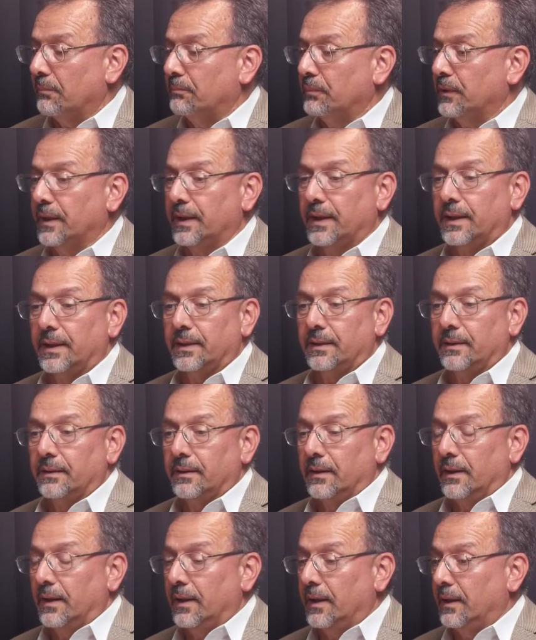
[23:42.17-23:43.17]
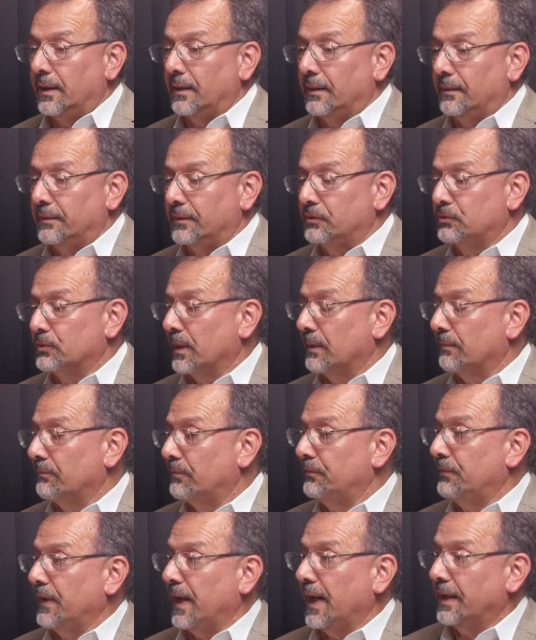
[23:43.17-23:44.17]
play the drum
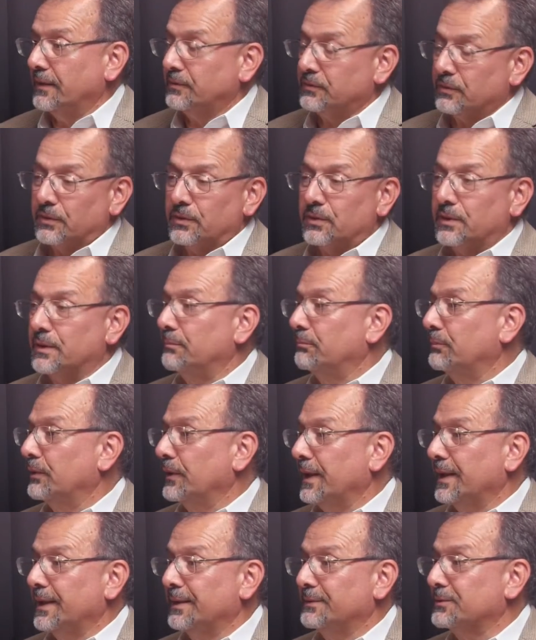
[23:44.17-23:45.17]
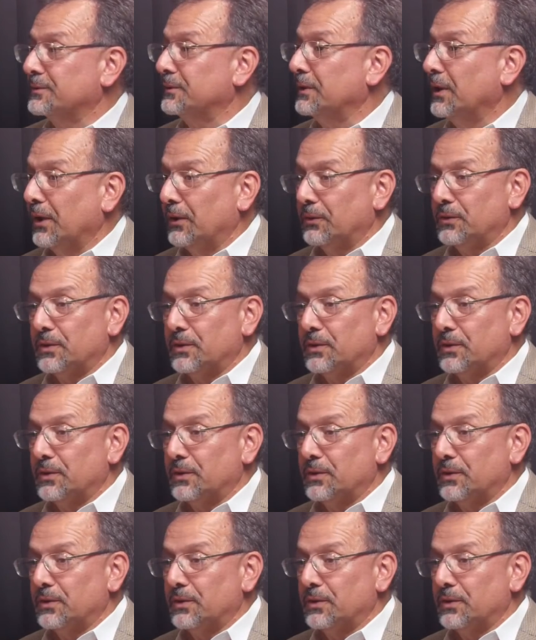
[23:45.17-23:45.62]
fast or you can play it slow.